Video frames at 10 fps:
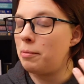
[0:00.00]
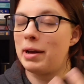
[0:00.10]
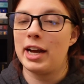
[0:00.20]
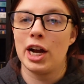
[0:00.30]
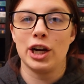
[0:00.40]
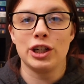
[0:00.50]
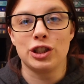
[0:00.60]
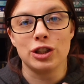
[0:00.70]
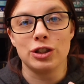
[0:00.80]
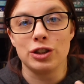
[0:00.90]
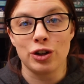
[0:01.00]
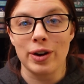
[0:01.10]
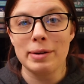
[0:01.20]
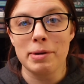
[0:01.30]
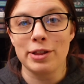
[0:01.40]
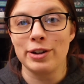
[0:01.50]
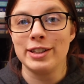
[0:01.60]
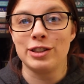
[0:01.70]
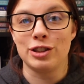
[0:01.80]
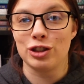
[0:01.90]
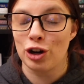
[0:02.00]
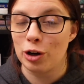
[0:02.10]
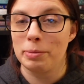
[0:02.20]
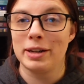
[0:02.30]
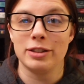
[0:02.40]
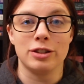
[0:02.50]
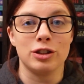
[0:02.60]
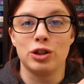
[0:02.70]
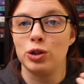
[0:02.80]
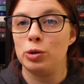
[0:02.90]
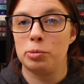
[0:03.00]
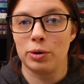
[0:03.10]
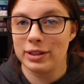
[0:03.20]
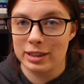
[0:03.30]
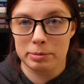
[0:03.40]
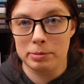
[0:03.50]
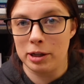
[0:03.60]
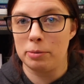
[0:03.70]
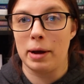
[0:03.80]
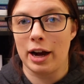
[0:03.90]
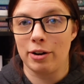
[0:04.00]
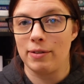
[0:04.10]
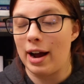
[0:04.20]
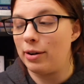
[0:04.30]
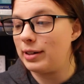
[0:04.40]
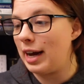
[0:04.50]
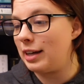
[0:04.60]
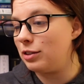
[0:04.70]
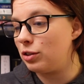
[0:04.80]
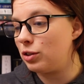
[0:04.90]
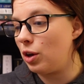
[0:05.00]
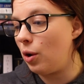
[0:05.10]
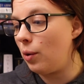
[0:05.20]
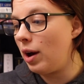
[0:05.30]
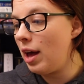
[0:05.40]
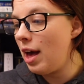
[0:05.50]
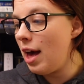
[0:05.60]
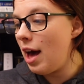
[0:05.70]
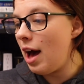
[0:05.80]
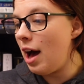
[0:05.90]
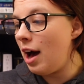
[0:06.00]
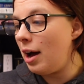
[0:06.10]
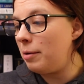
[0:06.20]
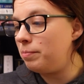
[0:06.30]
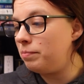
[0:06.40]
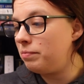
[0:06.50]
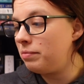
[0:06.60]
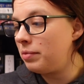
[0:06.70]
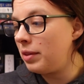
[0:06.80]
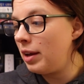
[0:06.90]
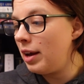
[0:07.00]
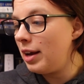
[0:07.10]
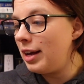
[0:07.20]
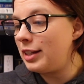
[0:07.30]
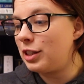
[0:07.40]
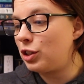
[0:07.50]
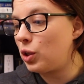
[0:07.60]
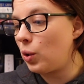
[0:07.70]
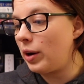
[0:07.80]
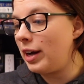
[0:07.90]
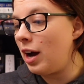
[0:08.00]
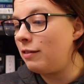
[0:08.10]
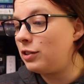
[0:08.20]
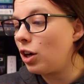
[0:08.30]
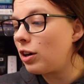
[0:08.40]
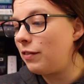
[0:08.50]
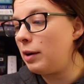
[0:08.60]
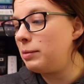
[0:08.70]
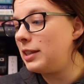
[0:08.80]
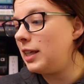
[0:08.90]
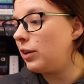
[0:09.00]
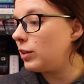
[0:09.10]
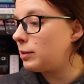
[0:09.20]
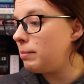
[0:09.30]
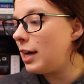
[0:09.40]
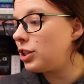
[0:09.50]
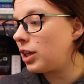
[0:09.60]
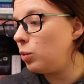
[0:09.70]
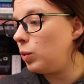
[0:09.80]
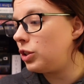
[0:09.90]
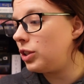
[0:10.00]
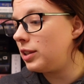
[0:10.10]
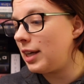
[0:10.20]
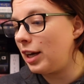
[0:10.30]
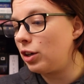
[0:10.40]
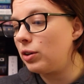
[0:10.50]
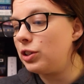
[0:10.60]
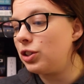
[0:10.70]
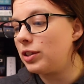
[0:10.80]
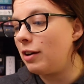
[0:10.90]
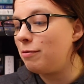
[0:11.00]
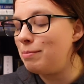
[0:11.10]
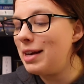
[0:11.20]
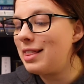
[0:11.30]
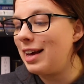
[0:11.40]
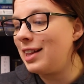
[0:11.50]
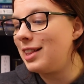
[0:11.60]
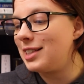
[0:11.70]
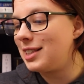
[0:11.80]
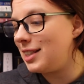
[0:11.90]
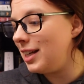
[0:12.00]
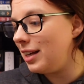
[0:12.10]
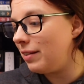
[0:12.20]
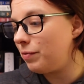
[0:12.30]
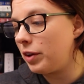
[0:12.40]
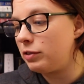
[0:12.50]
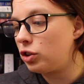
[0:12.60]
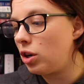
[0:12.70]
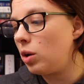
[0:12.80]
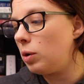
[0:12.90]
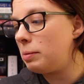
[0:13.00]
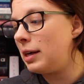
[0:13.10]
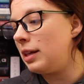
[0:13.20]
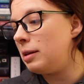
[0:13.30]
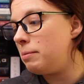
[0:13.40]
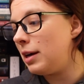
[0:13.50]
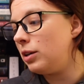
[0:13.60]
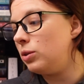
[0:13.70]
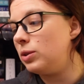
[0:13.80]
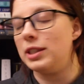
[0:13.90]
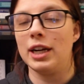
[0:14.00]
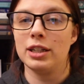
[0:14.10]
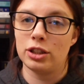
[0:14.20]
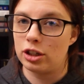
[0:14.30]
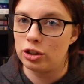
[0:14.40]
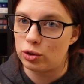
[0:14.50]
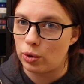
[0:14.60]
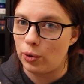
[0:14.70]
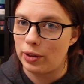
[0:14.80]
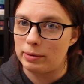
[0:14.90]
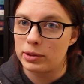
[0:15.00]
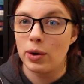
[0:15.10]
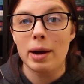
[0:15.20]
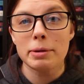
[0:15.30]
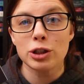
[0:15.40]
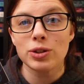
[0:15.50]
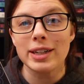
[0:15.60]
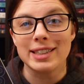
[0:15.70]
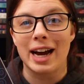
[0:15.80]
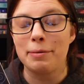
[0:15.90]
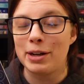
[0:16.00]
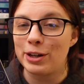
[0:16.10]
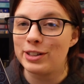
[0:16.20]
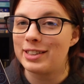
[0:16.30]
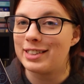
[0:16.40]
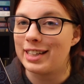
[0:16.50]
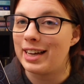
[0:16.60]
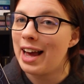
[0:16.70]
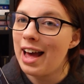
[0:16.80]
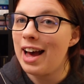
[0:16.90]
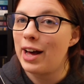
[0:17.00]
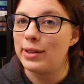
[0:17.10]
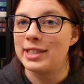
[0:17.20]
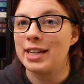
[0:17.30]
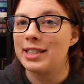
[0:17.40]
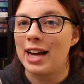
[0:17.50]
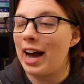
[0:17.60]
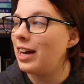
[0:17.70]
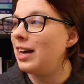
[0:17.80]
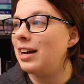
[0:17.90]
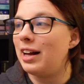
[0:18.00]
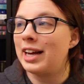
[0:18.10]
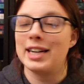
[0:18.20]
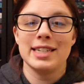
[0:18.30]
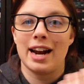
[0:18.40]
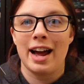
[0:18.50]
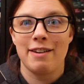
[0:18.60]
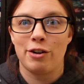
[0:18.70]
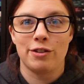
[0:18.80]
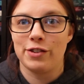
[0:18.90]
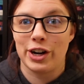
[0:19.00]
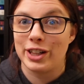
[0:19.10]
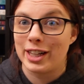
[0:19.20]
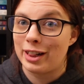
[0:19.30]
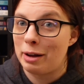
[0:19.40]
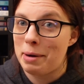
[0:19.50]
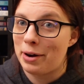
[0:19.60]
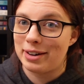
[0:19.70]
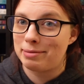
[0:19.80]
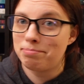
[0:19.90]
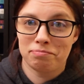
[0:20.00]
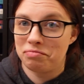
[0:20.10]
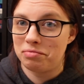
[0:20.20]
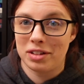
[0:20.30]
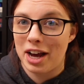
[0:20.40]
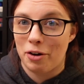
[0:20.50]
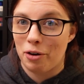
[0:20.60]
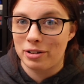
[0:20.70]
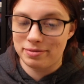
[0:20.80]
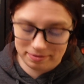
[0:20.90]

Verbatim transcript: our main character's grandmother is determined to bring this deal back around and so um, it's a story of dark family secrets, magic and witches, and creatures of myth and the sea, of strong women and the men who seek to control them. So I'm intrigued. I'm curious to see how this is. I, like I said, I have heard very little about it at all.